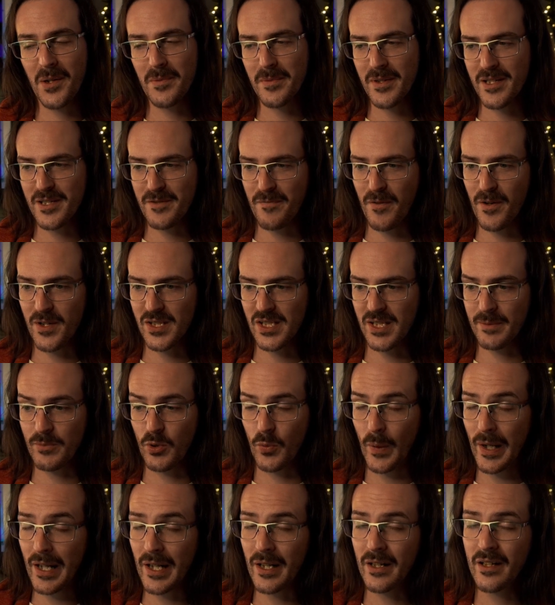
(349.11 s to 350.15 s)
But as far as I'm
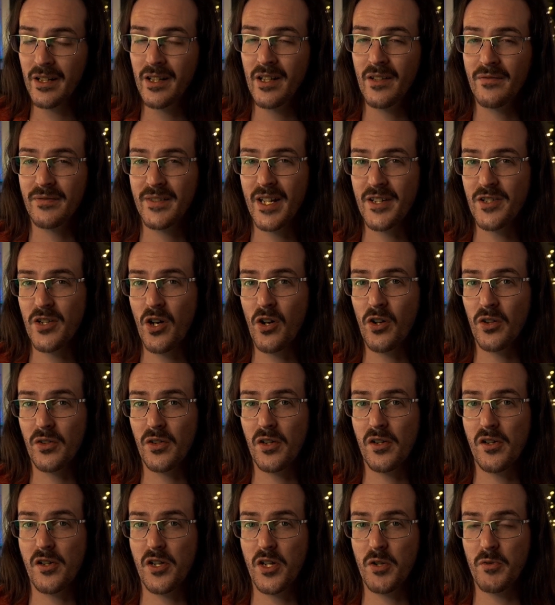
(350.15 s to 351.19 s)
aware, that's harder
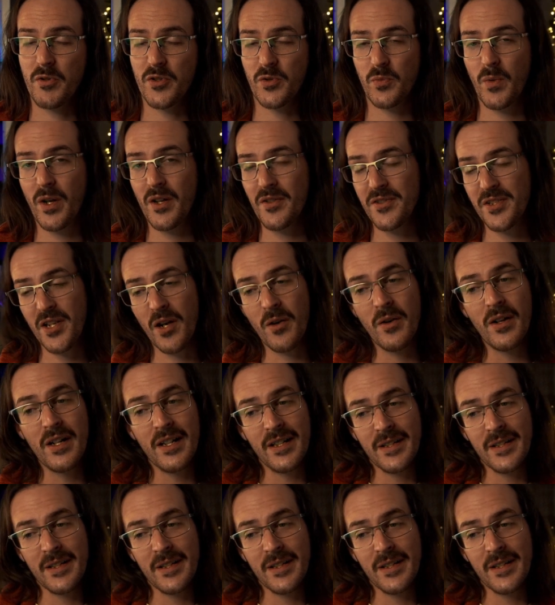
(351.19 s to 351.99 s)
to do as well. So